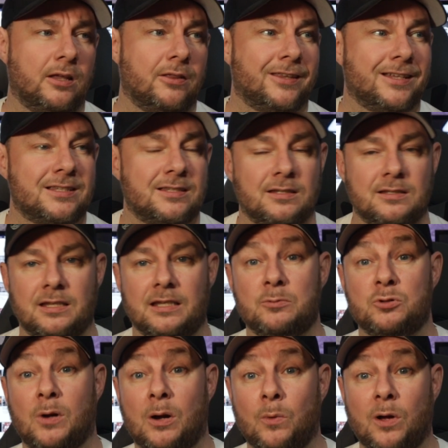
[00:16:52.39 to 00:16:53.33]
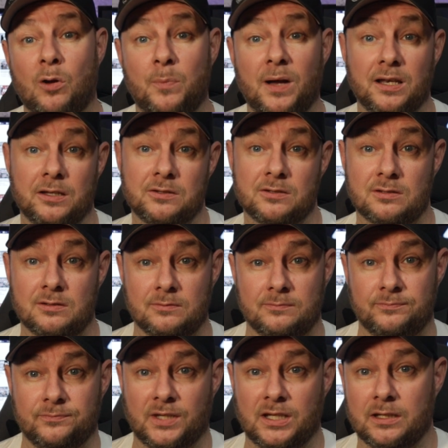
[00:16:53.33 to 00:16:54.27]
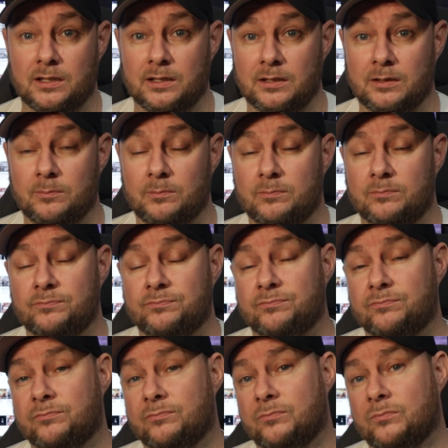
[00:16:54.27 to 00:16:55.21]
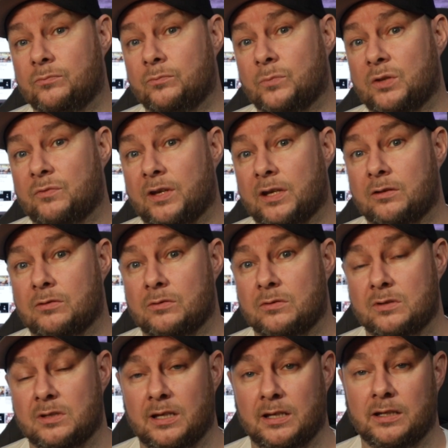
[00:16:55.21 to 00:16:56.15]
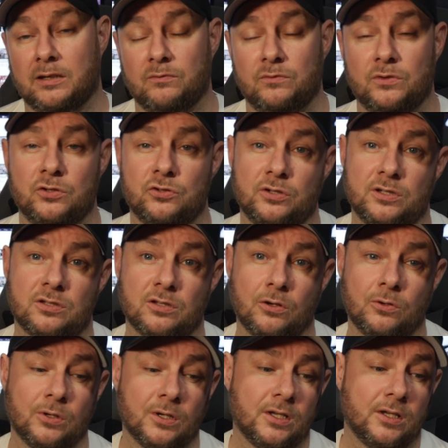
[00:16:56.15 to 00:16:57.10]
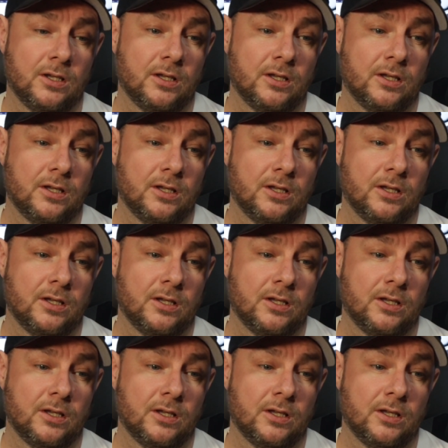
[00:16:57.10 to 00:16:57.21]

This seems quite well balanced with vehicles and infantry. So